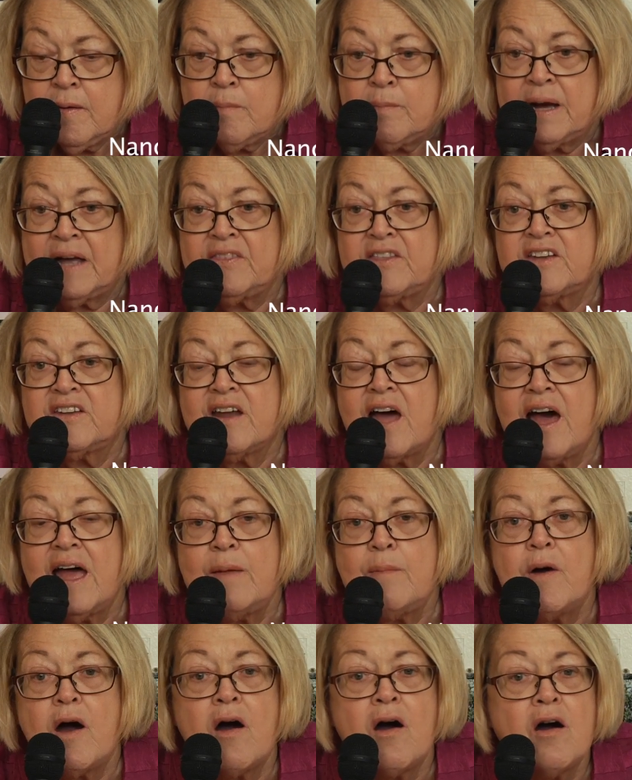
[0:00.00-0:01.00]
By the
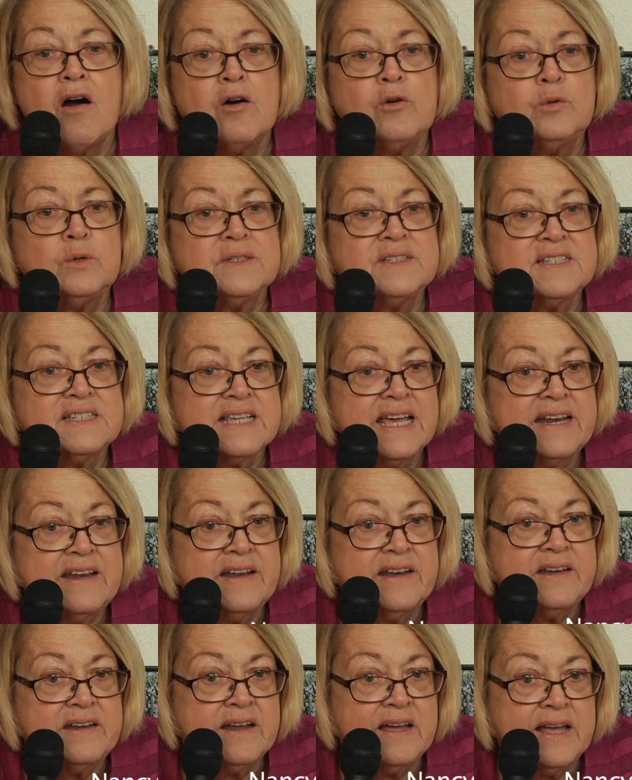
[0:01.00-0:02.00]
time all was said
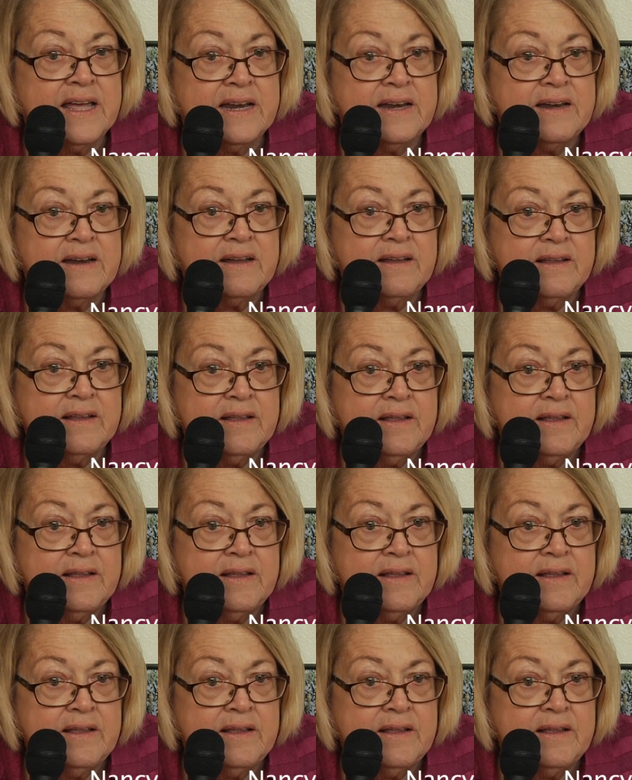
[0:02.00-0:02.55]
and done,